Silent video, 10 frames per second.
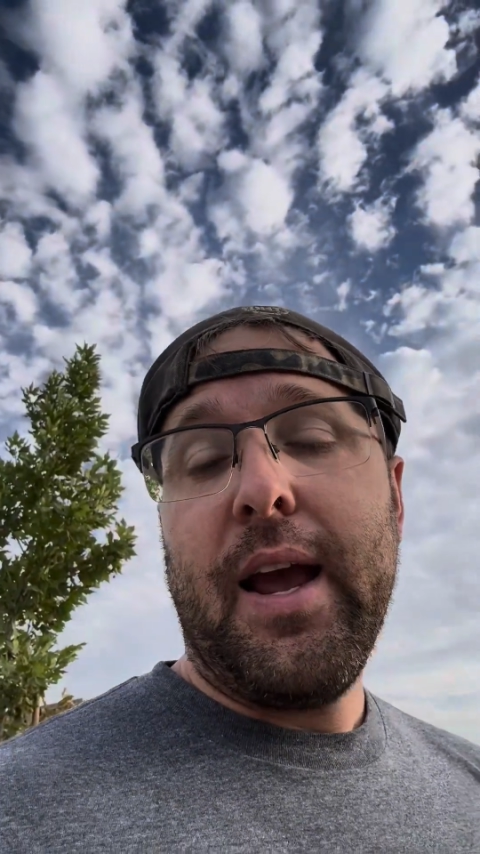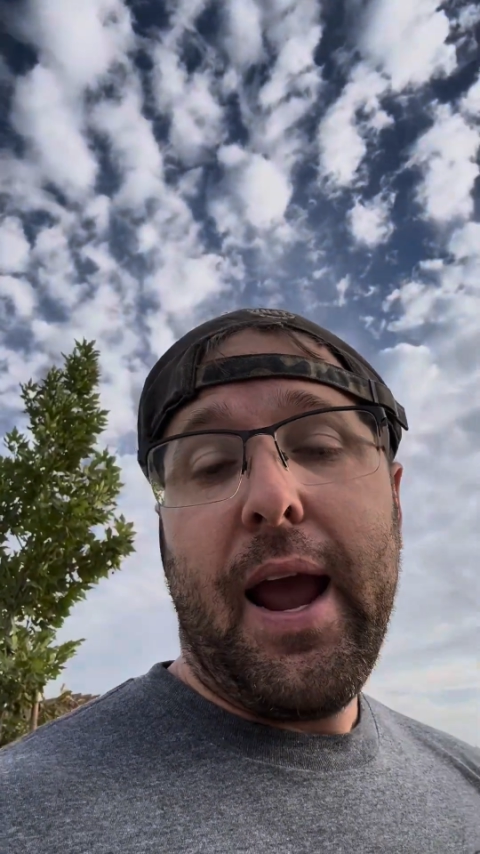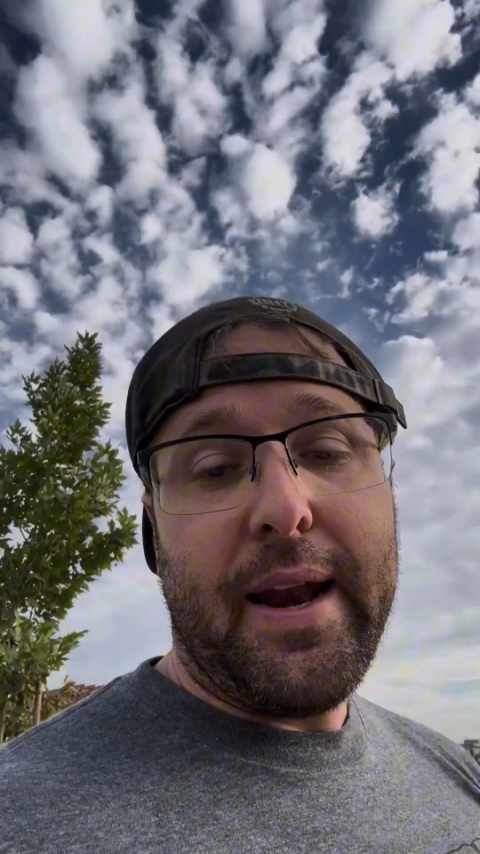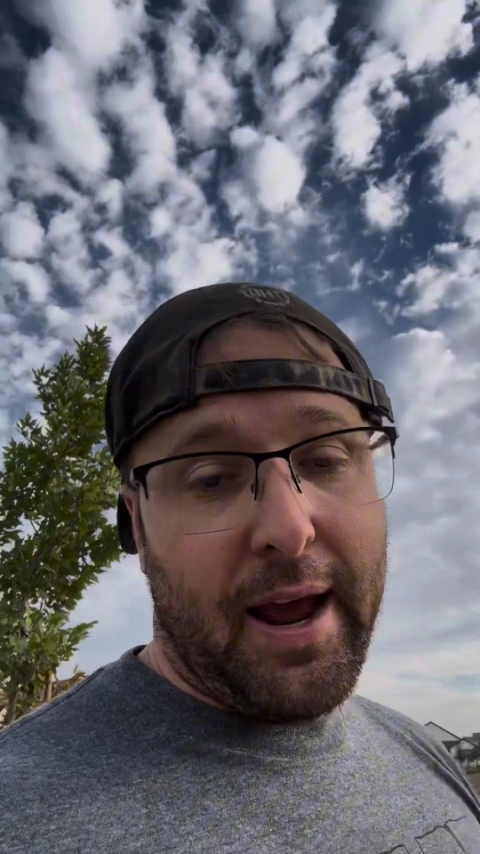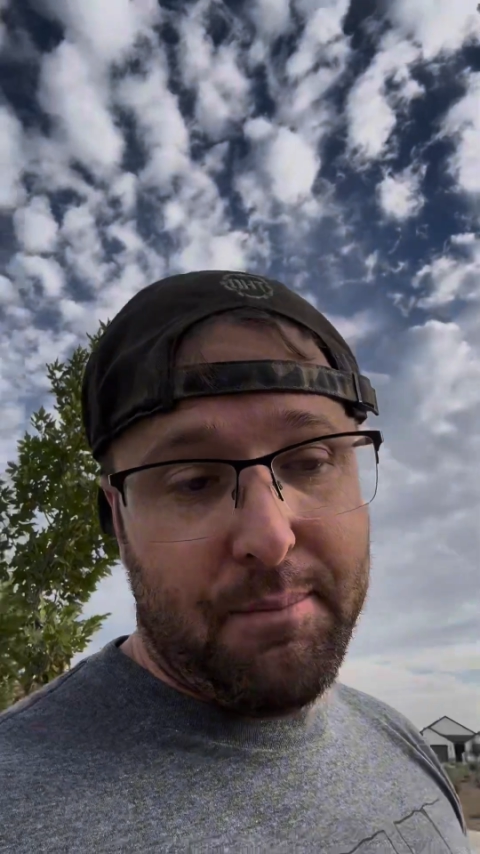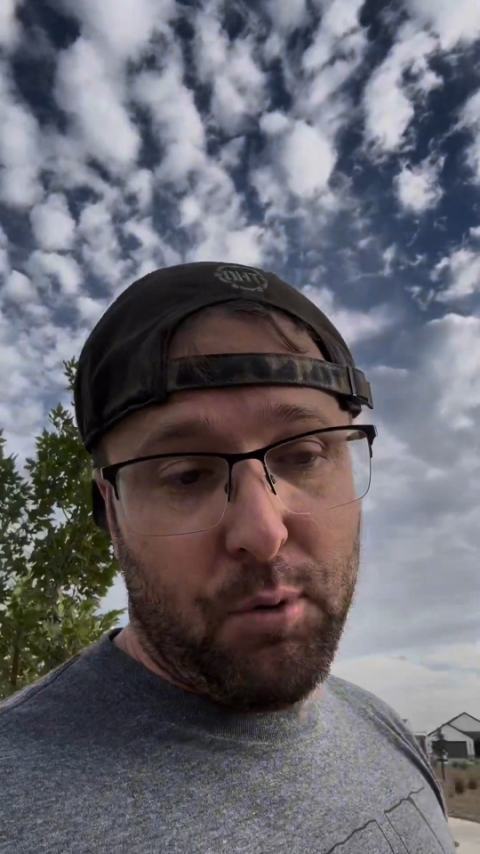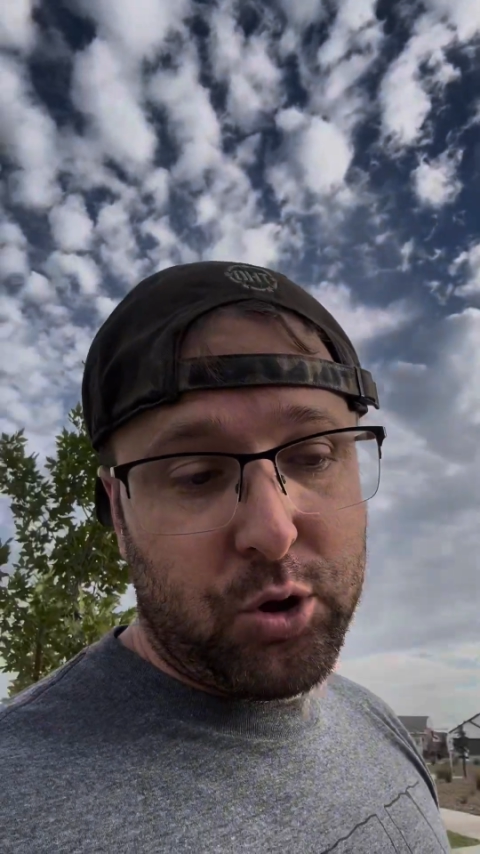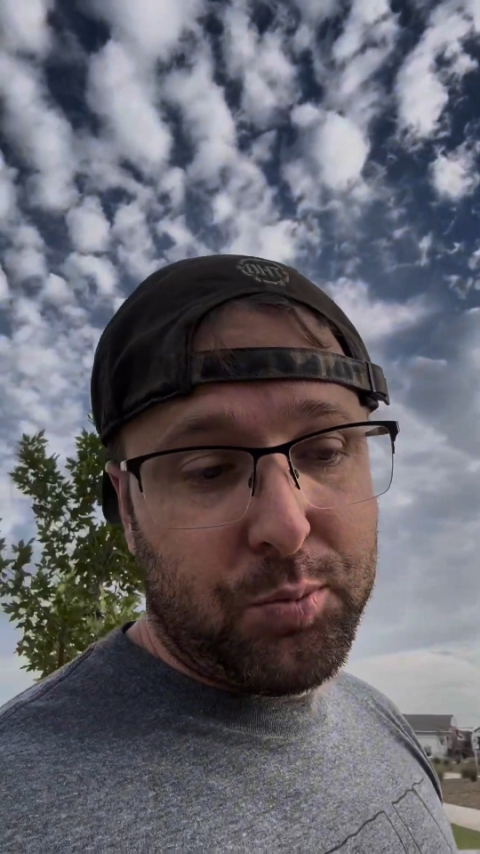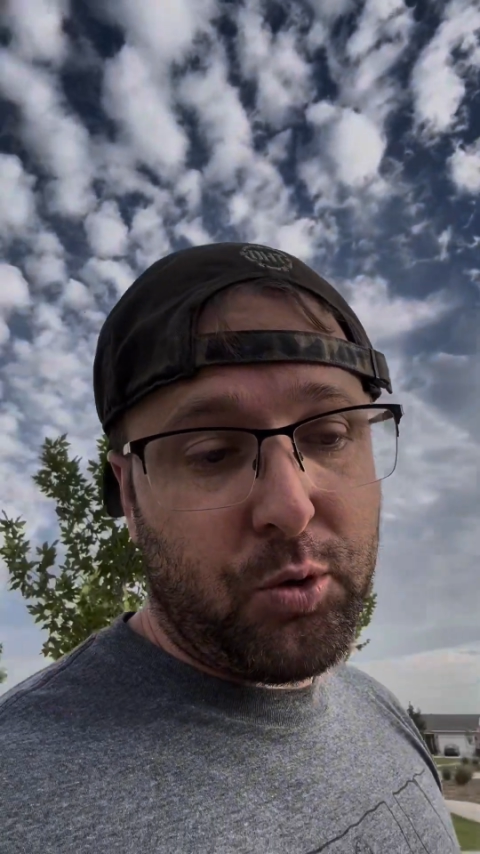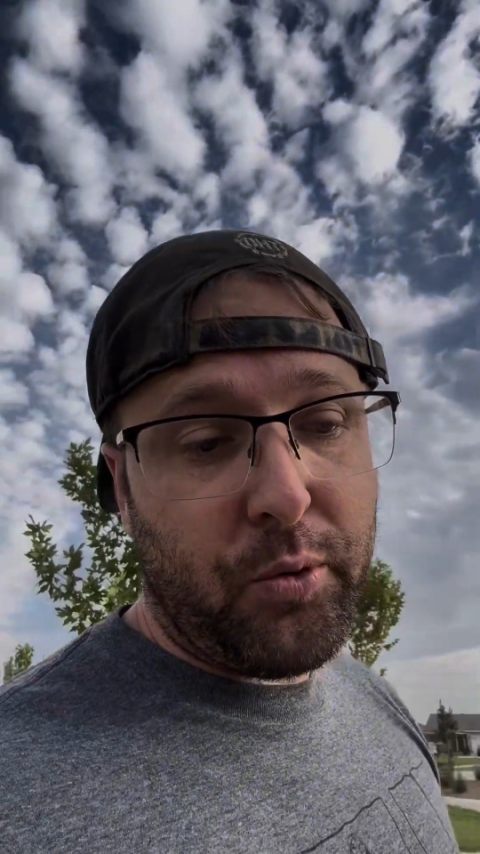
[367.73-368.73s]
and have
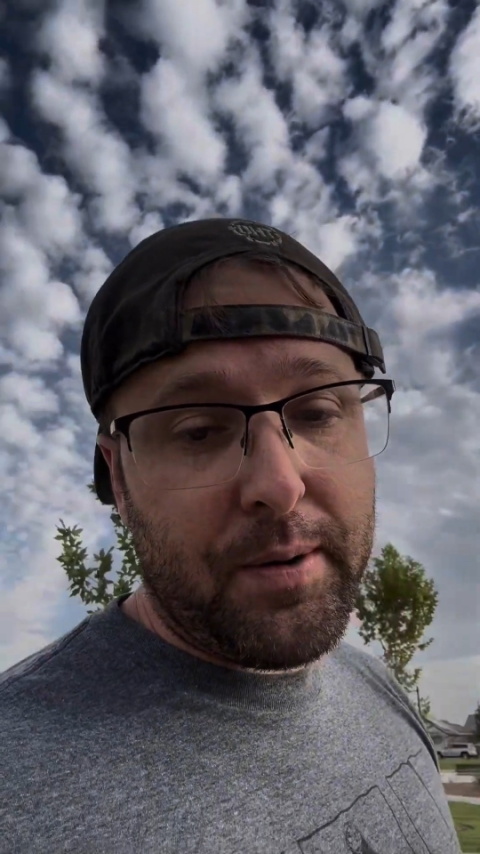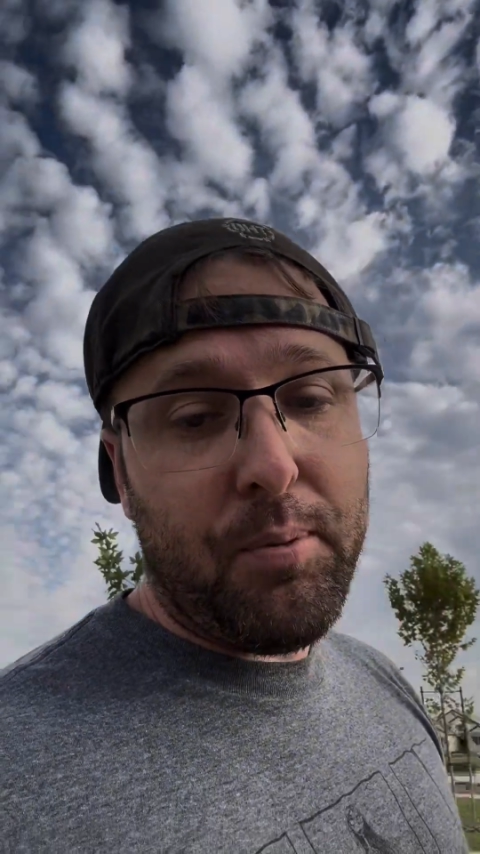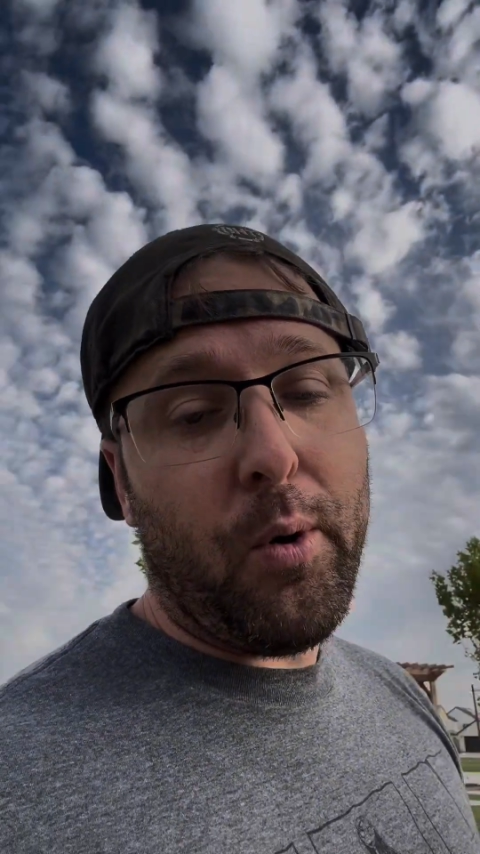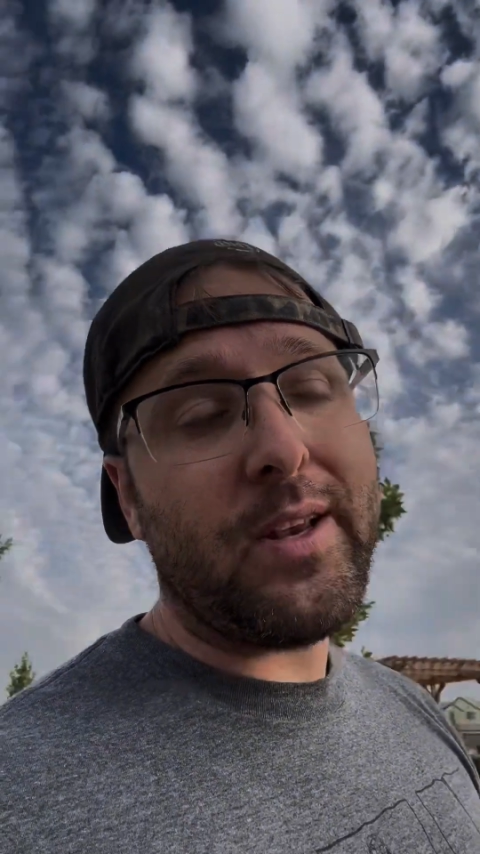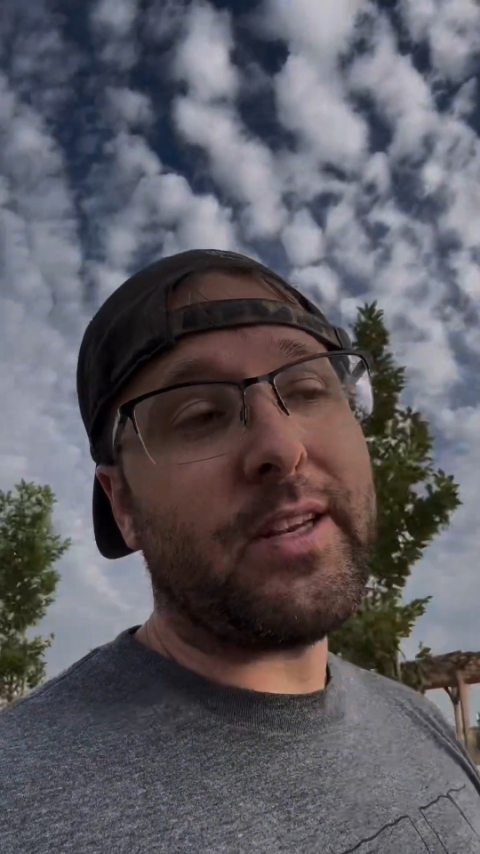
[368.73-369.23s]
multiple green points,